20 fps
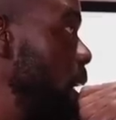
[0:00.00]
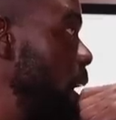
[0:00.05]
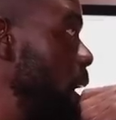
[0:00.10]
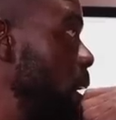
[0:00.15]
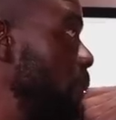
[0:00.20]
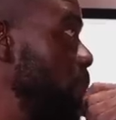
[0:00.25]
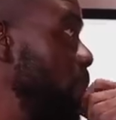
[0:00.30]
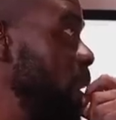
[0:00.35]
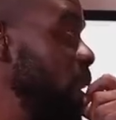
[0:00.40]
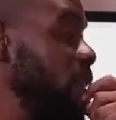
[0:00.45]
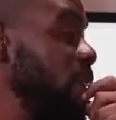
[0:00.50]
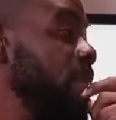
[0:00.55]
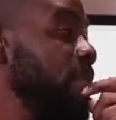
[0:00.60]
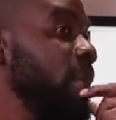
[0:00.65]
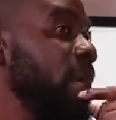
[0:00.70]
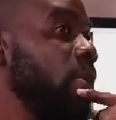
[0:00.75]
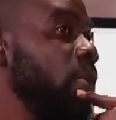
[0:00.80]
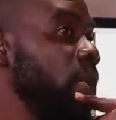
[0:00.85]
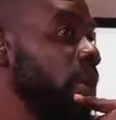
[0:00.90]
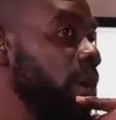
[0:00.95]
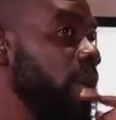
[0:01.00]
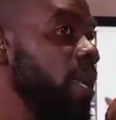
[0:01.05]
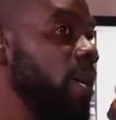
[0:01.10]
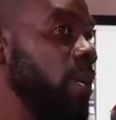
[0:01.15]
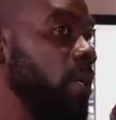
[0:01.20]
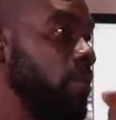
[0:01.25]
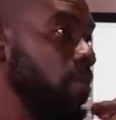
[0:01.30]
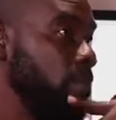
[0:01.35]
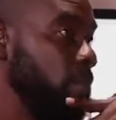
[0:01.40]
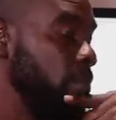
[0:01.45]
I made them aware
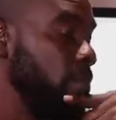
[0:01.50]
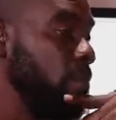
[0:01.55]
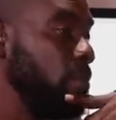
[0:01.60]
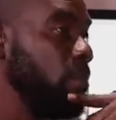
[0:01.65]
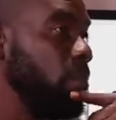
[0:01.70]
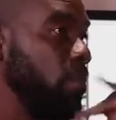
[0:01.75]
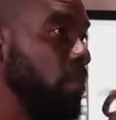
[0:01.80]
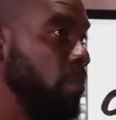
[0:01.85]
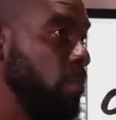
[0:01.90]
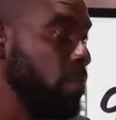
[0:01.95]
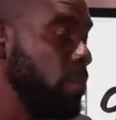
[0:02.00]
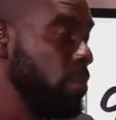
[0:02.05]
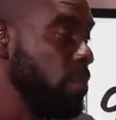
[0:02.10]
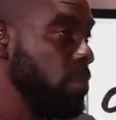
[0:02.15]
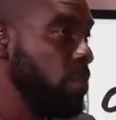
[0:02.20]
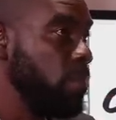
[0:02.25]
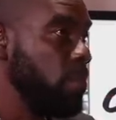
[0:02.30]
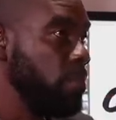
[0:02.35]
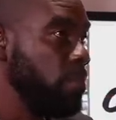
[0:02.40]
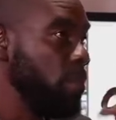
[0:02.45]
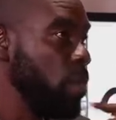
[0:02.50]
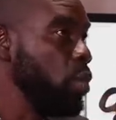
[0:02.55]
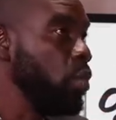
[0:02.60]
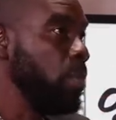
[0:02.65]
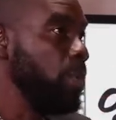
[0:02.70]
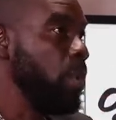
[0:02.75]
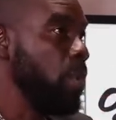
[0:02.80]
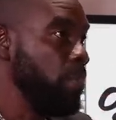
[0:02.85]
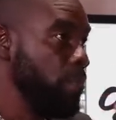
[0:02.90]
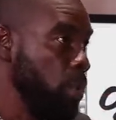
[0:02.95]
that me know
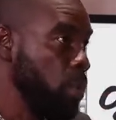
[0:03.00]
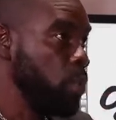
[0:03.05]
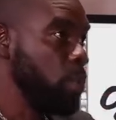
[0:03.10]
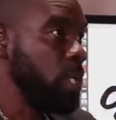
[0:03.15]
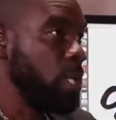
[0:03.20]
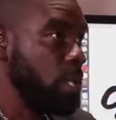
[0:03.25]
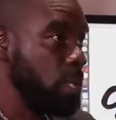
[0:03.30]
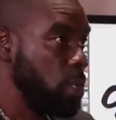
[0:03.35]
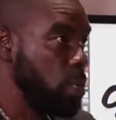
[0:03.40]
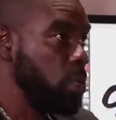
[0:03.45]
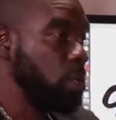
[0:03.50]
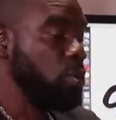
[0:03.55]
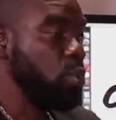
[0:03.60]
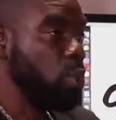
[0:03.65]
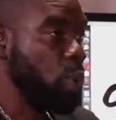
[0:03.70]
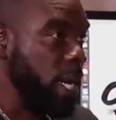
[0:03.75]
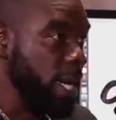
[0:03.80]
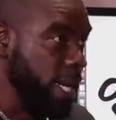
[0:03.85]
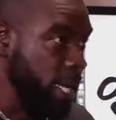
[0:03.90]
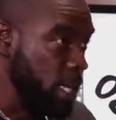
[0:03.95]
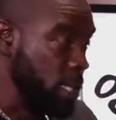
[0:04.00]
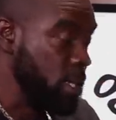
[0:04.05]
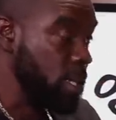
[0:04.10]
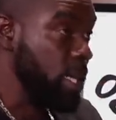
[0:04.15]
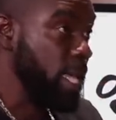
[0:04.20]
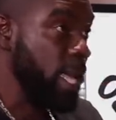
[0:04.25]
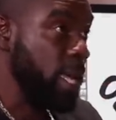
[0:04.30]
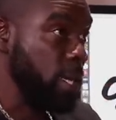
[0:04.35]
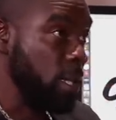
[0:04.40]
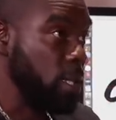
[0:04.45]
about music mm. to an mm.
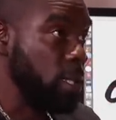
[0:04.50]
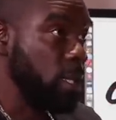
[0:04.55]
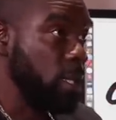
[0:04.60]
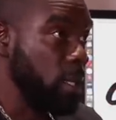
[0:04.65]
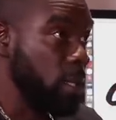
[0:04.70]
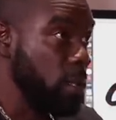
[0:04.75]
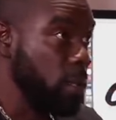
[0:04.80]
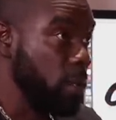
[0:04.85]
extent.